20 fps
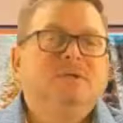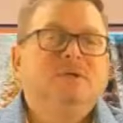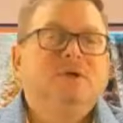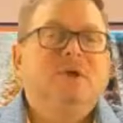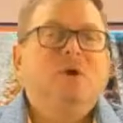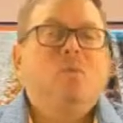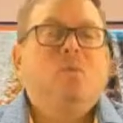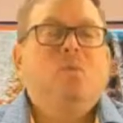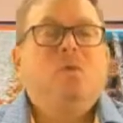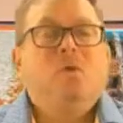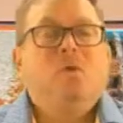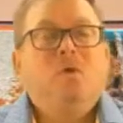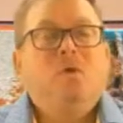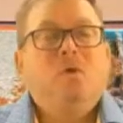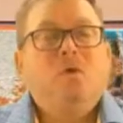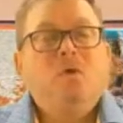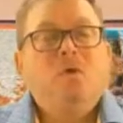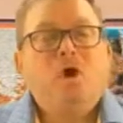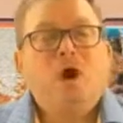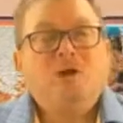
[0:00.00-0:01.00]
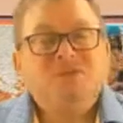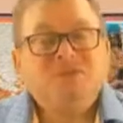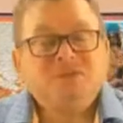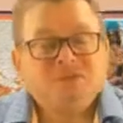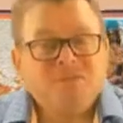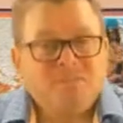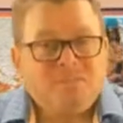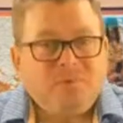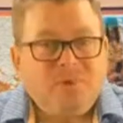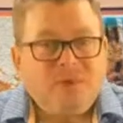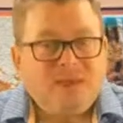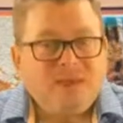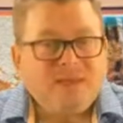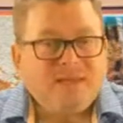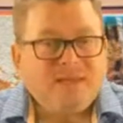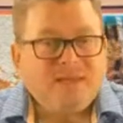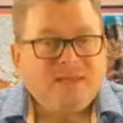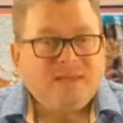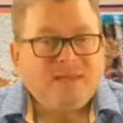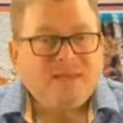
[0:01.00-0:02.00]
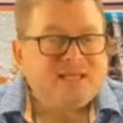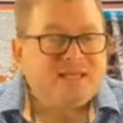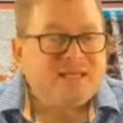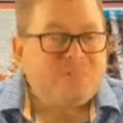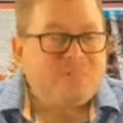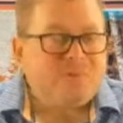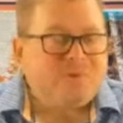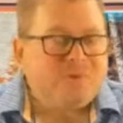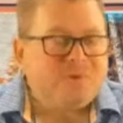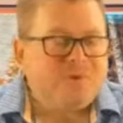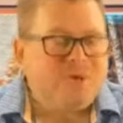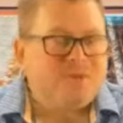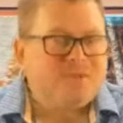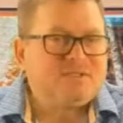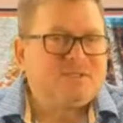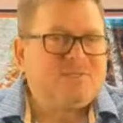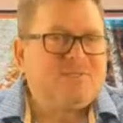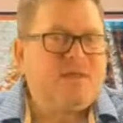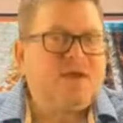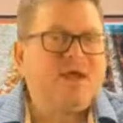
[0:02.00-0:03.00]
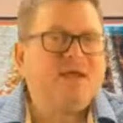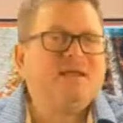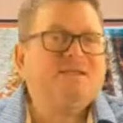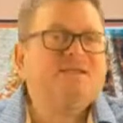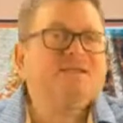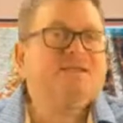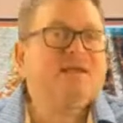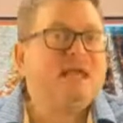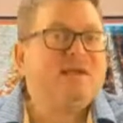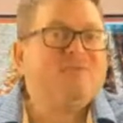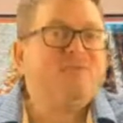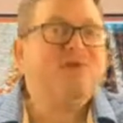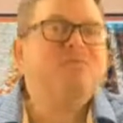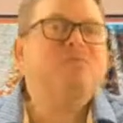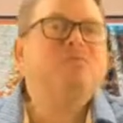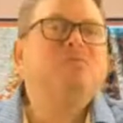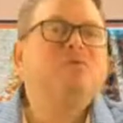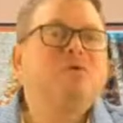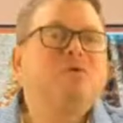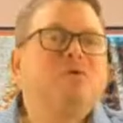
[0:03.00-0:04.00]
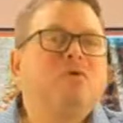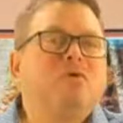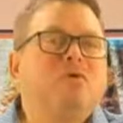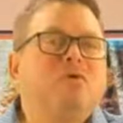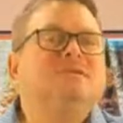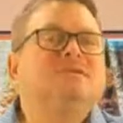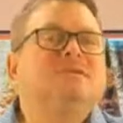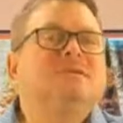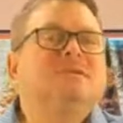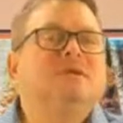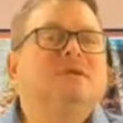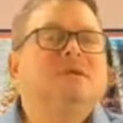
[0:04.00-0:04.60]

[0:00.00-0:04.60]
We're not just supplying safer products